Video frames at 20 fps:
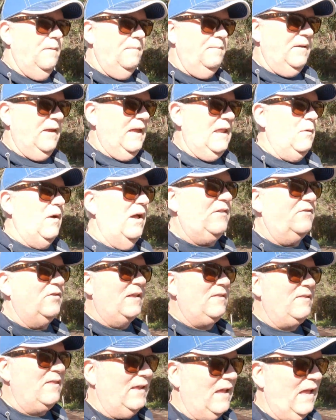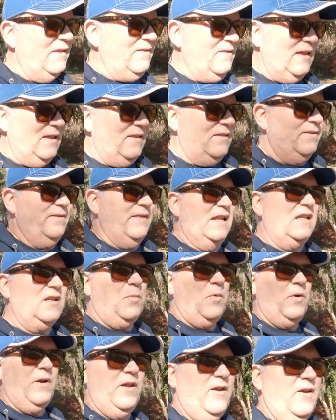anyway, so I think that's
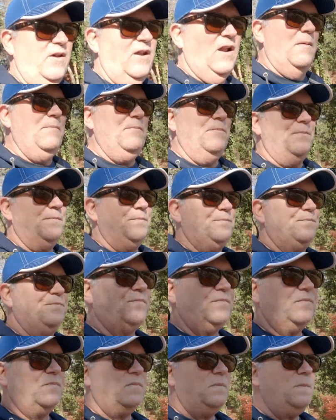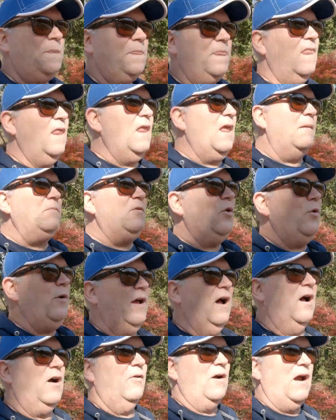pretty good. I'm doing
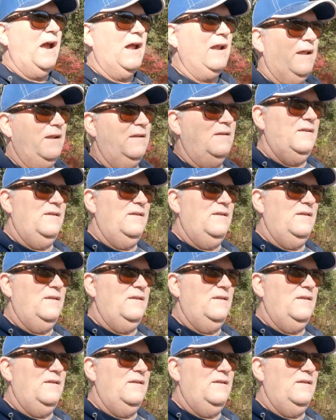all right at